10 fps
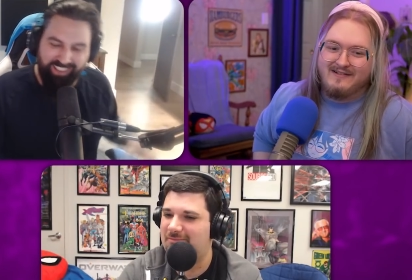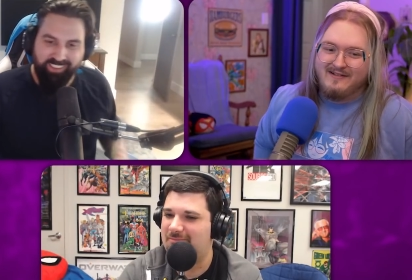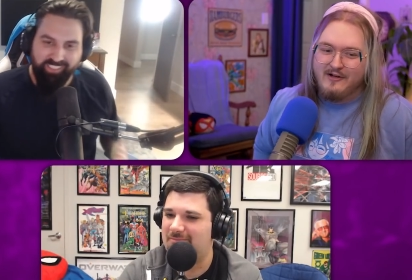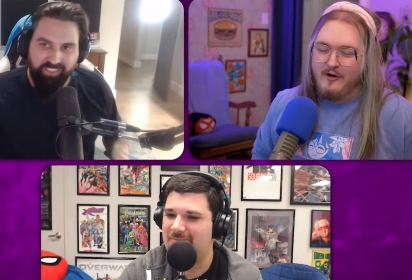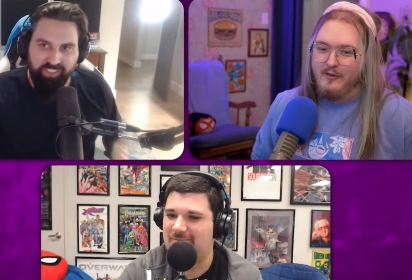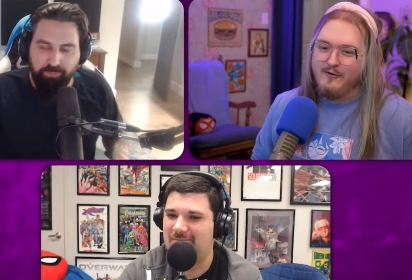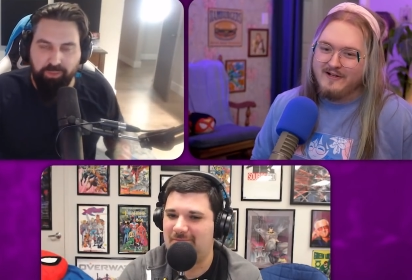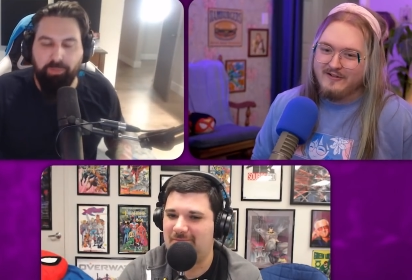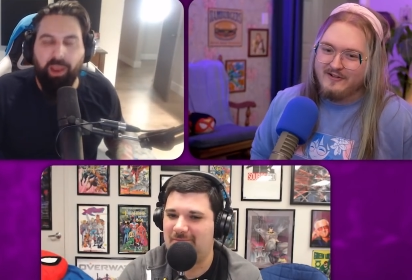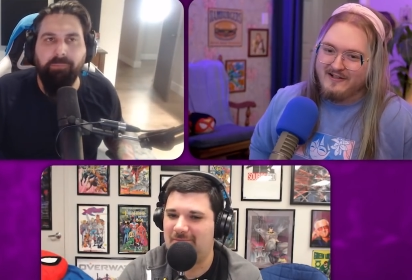Speaker 1: No, the, the problem
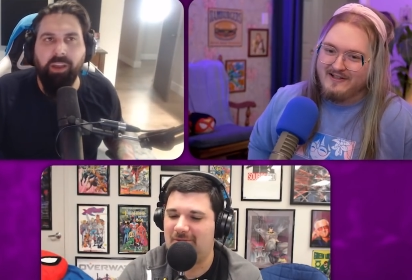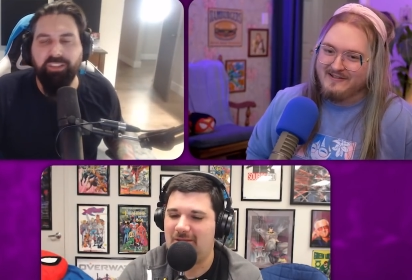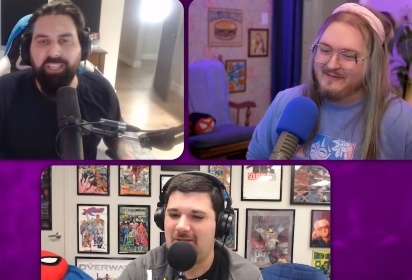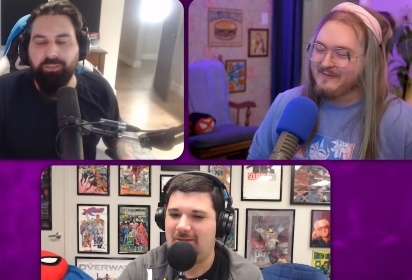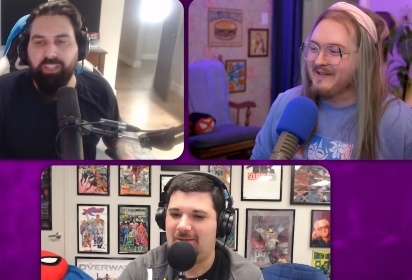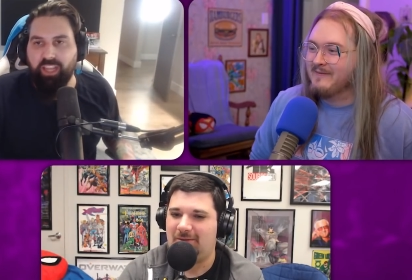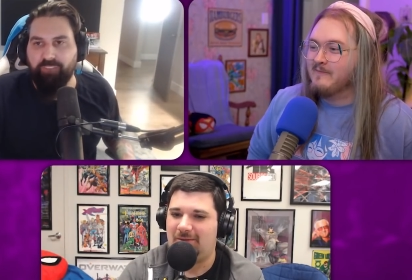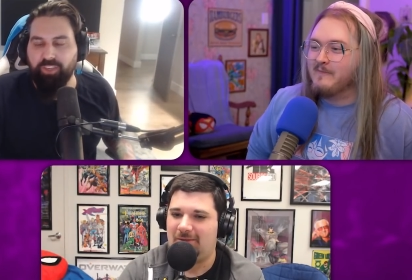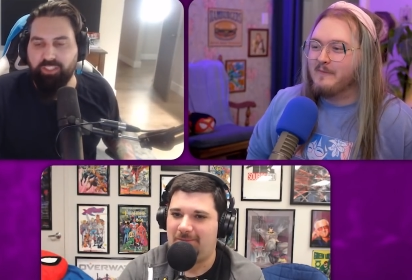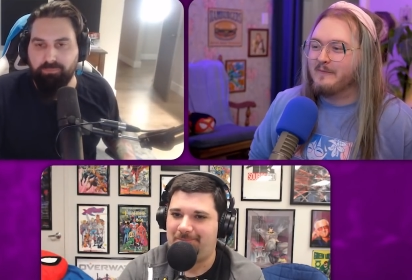awesome. I always had with the
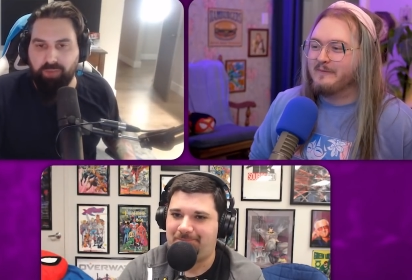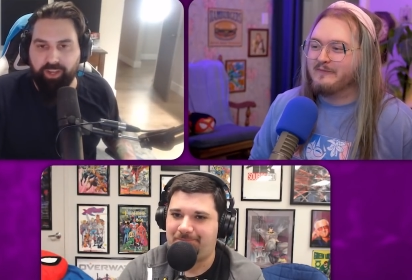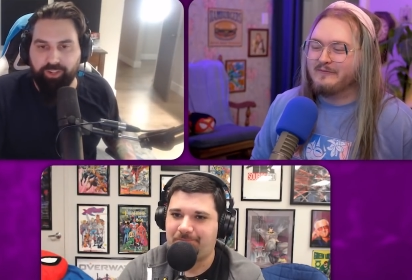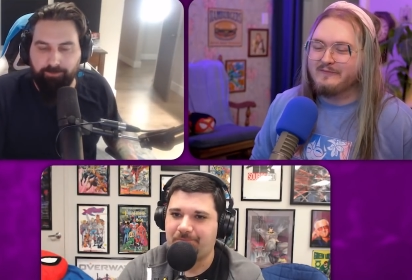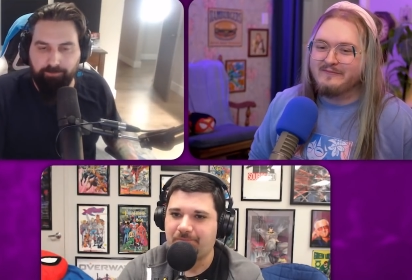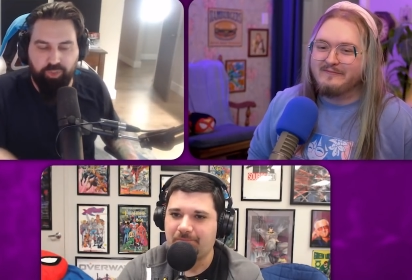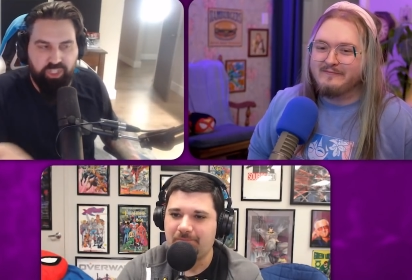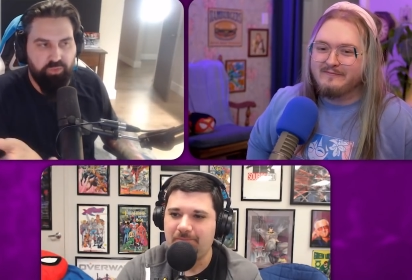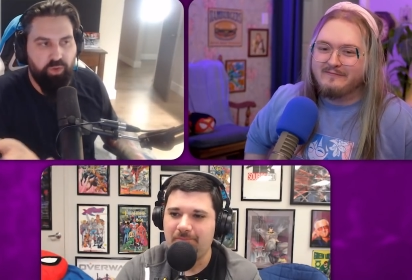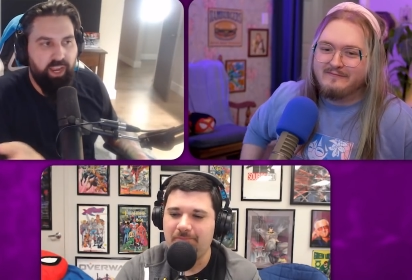Netflix model, which is
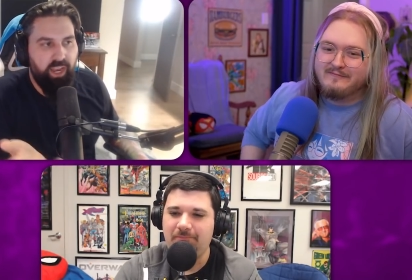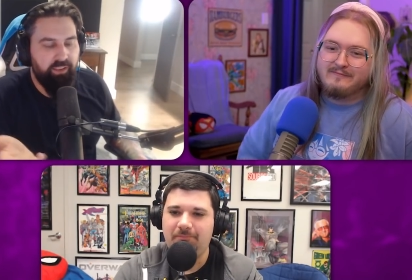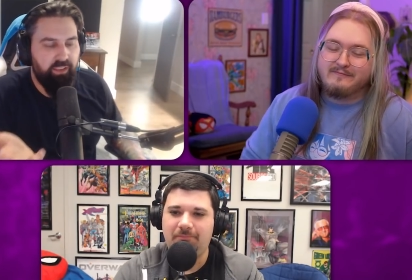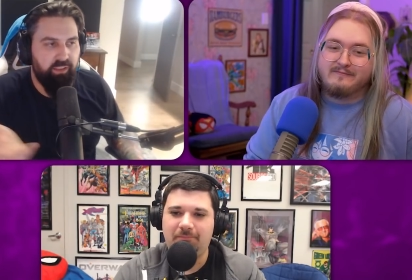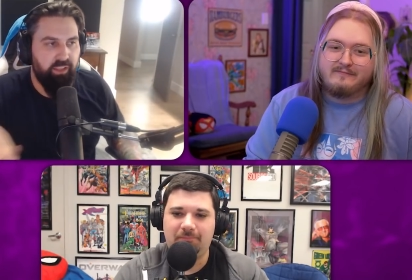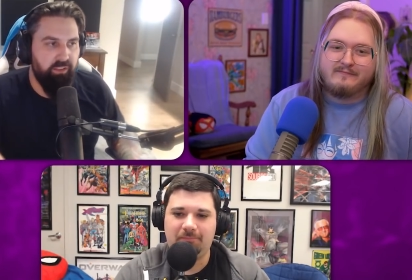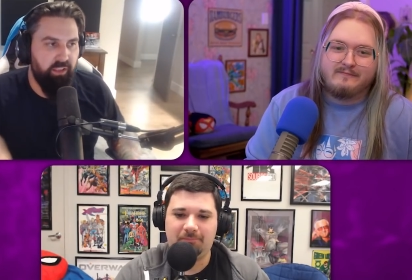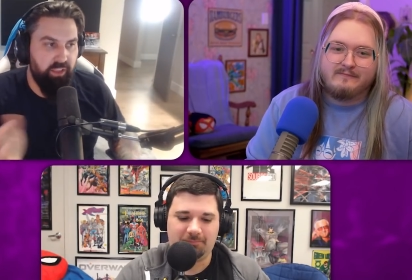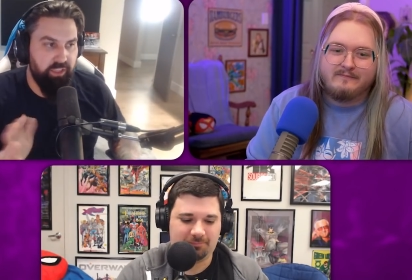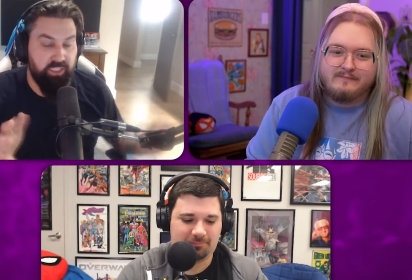why I, it, it, and
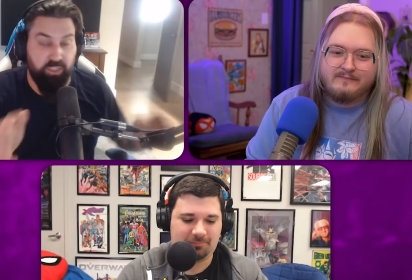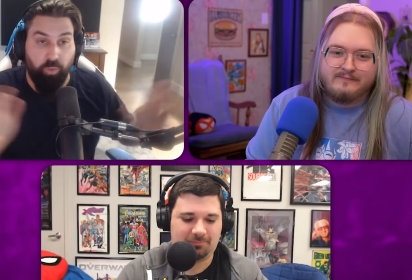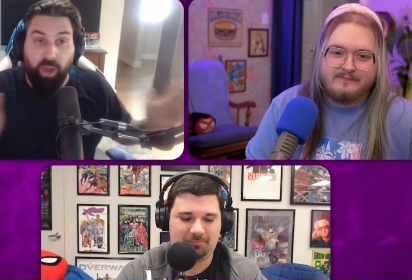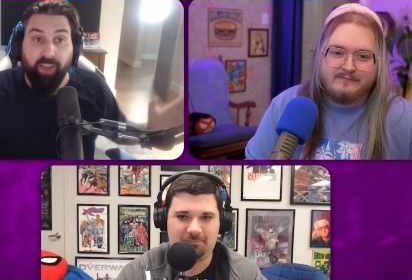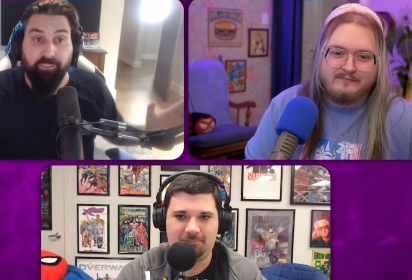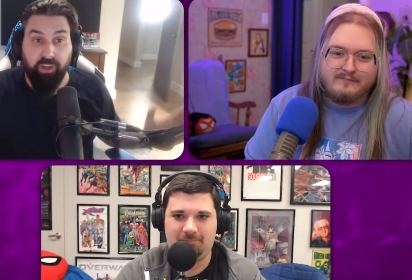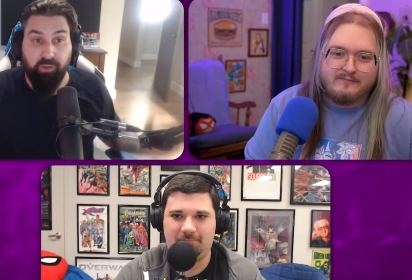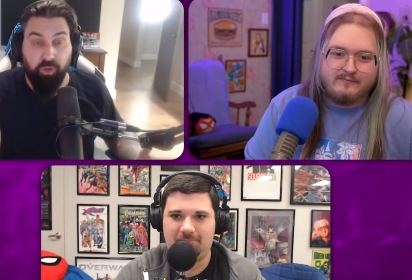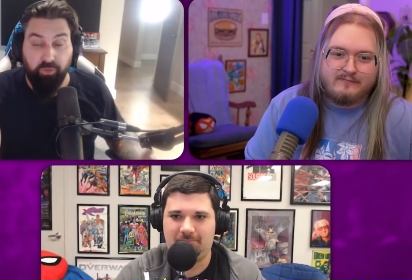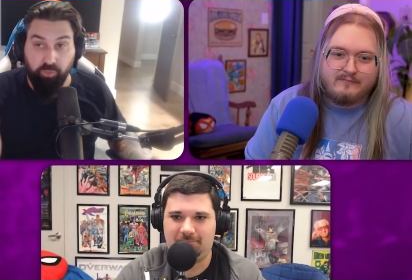this is why for anyone who
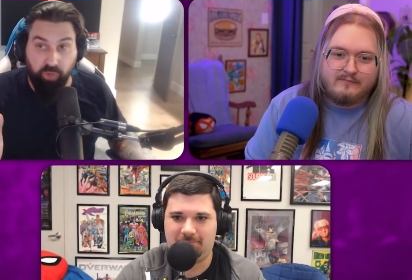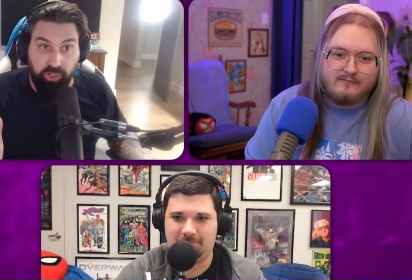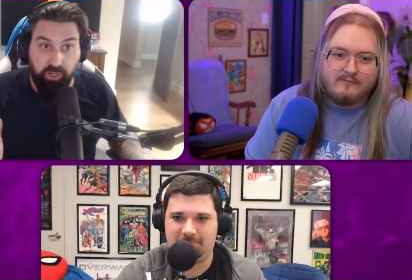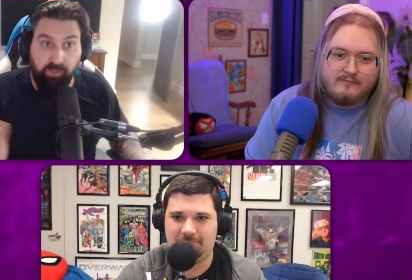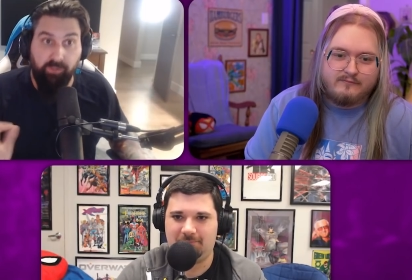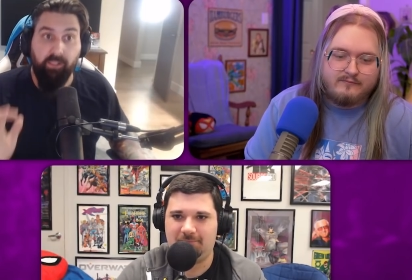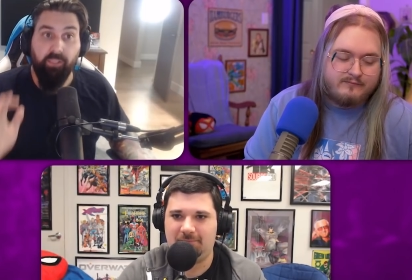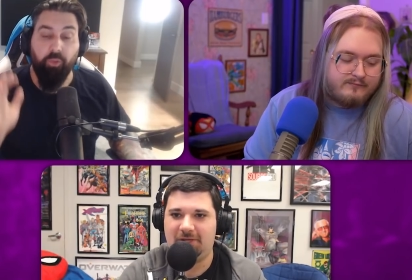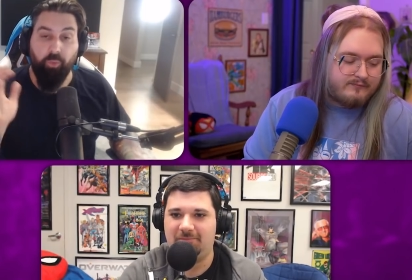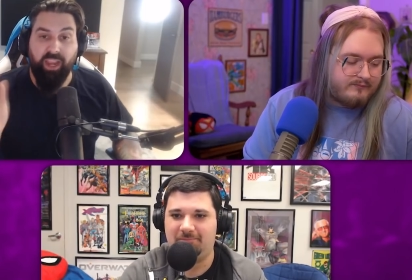ever wondered, the yeah.
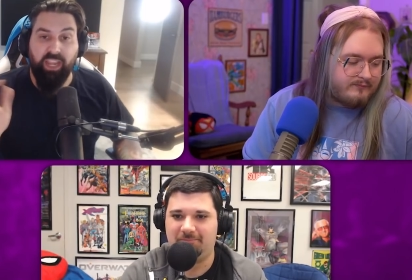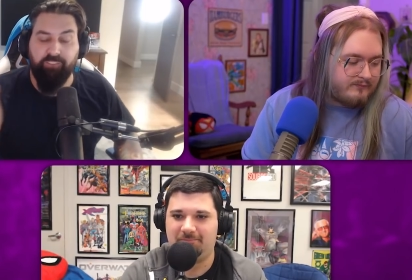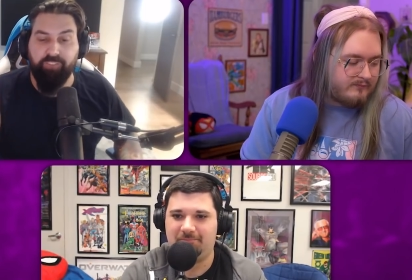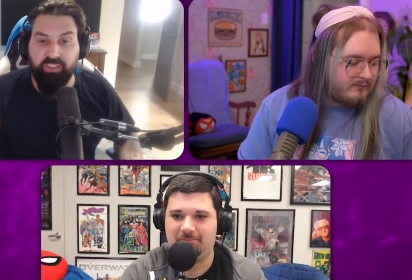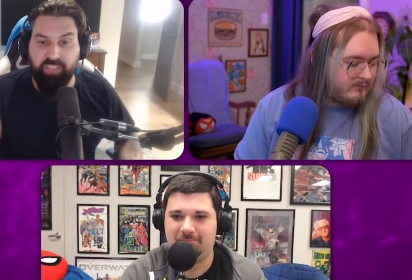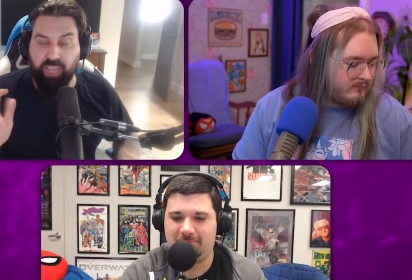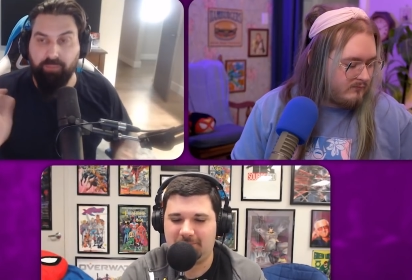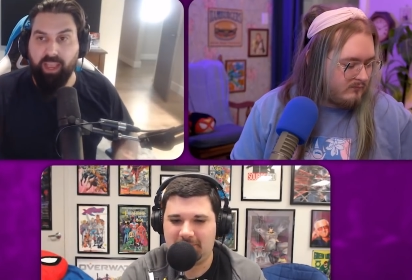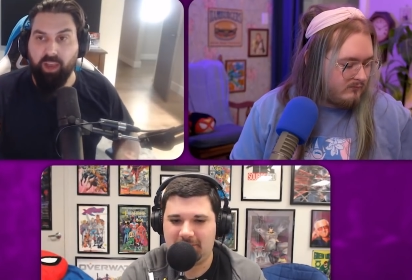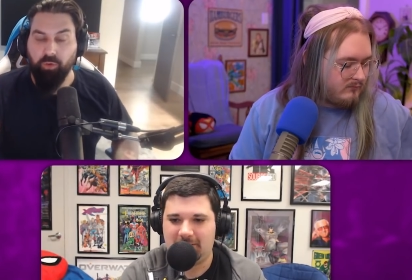way Netflix came
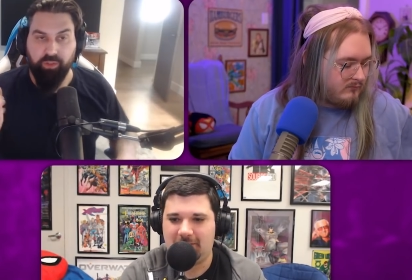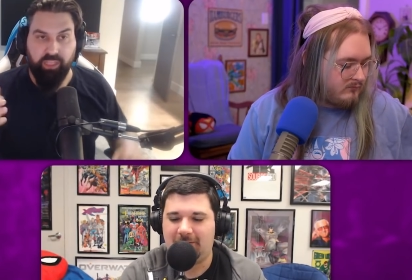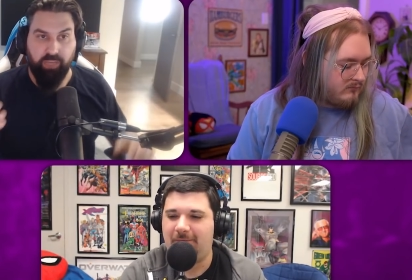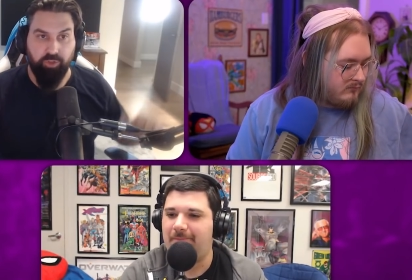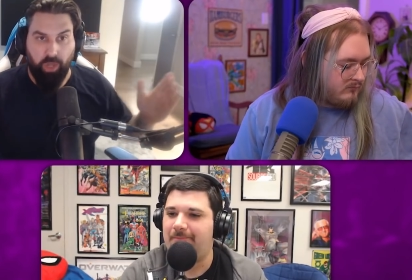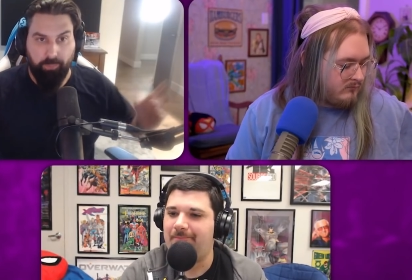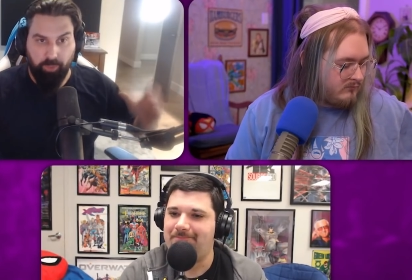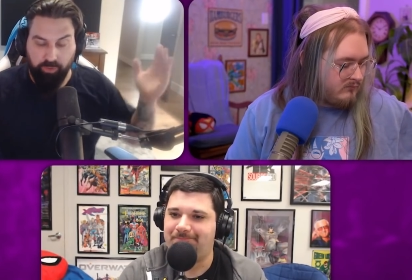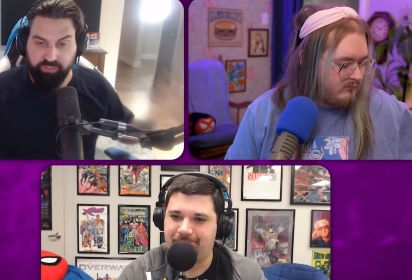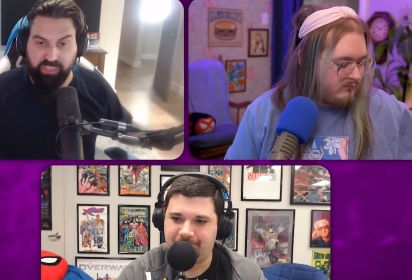out, would they would drop a whole
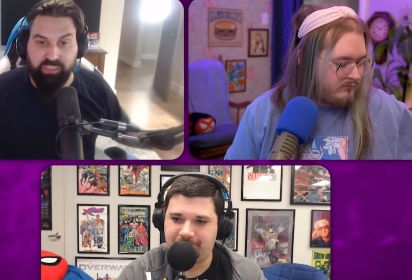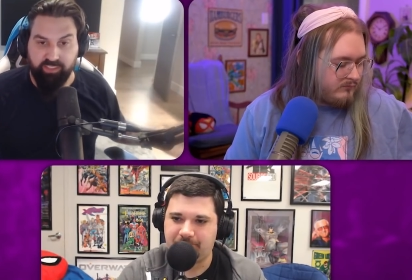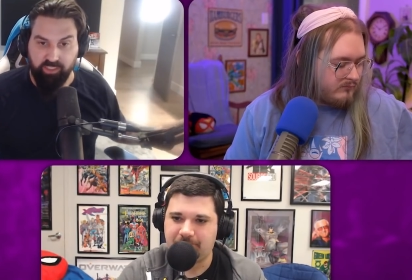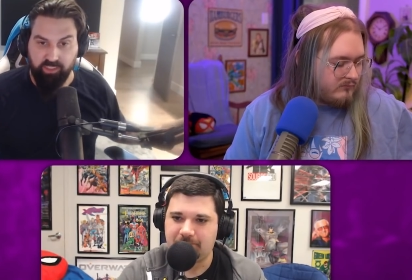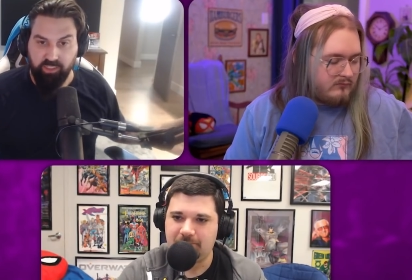season,